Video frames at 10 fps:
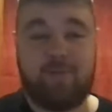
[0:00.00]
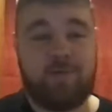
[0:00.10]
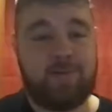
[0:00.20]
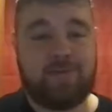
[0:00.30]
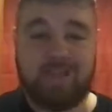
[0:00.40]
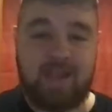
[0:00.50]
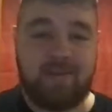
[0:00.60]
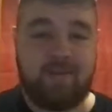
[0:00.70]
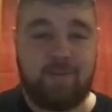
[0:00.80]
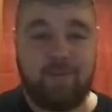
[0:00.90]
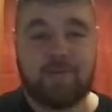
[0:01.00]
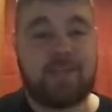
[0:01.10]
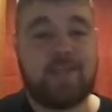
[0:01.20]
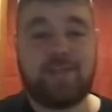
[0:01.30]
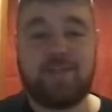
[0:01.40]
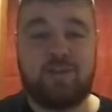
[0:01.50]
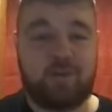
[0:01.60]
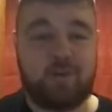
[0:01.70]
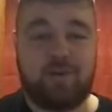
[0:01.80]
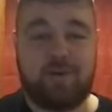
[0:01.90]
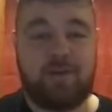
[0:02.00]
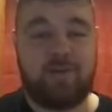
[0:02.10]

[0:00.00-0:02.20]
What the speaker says: I've been saying it for months. He is not good enough.